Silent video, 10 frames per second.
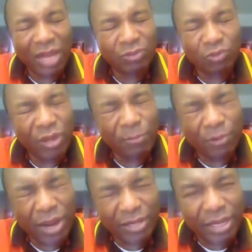should they
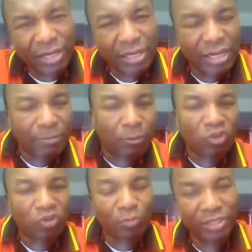pray? They didn't need
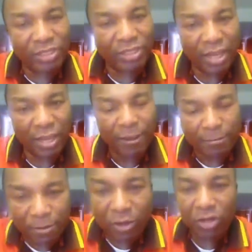prosperity there,
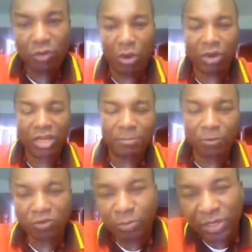because they were already
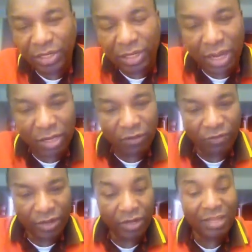prospered in the Garden of
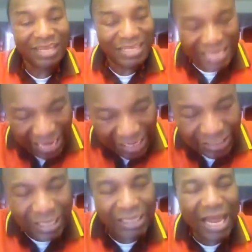Eden.
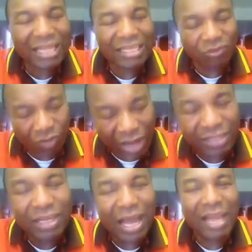Yes, that is
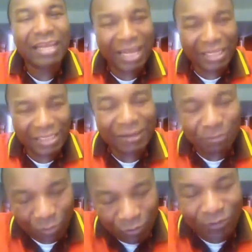right, and that is a
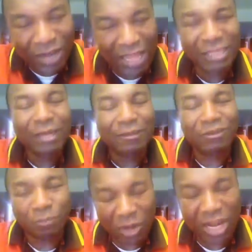proof that
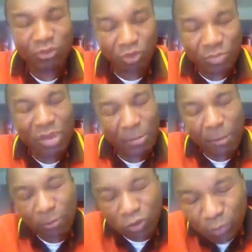prayer shouldn't be
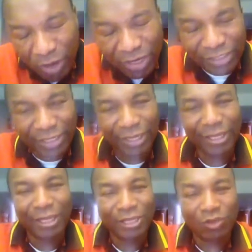about prosperity.
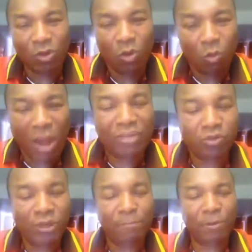So why
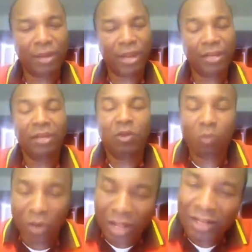should they pray then?
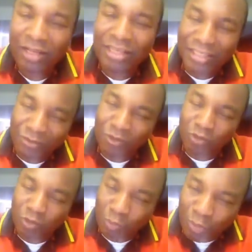Well,
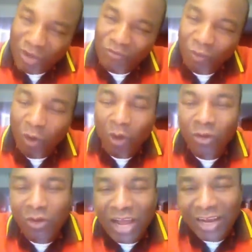you should pray for
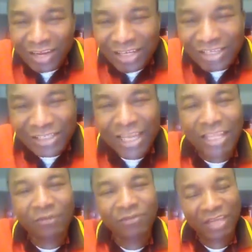all other reasons
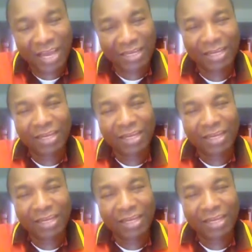that I've said.